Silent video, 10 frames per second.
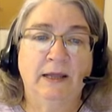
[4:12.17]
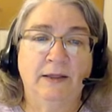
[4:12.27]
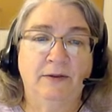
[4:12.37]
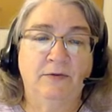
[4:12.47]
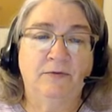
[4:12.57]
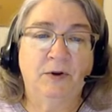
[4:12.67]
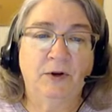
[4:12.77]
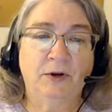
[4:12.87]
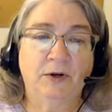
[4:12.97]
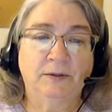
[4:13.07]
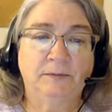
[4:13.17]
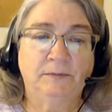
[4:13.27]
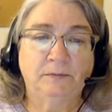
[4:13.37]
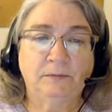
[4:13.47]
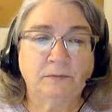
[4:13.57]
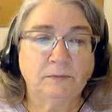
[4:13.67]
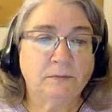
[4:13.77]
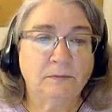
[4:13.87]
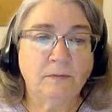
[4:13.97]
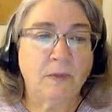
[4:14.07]
In the footer,
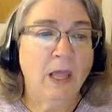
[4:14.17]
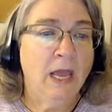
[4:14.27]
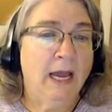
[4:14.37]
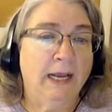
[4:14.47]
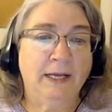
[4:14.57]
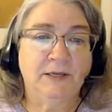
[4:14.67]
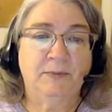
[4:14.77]
I like